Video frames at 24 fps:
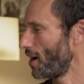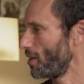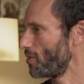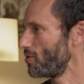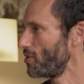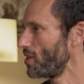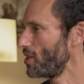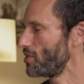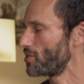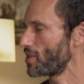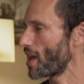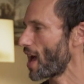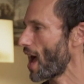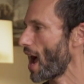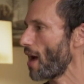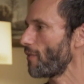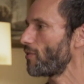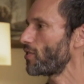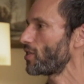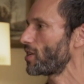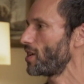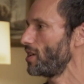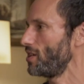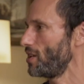Uh, these
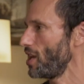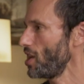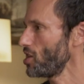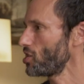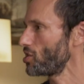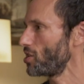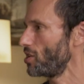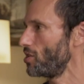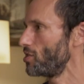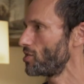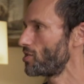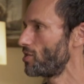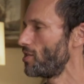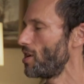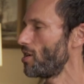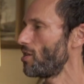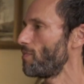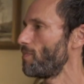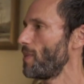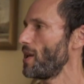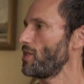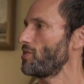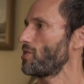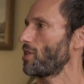African nations,
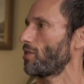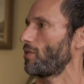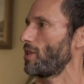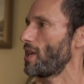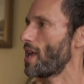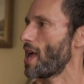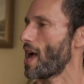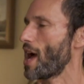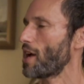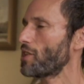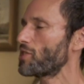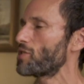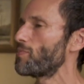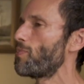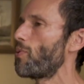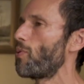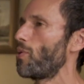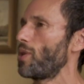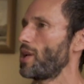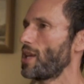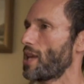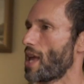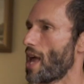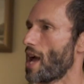they're basically
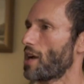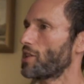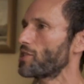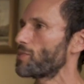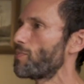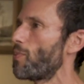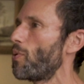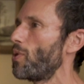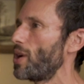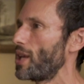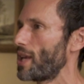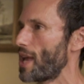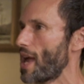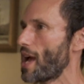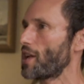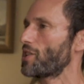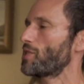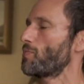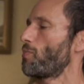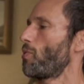exporting, exporting,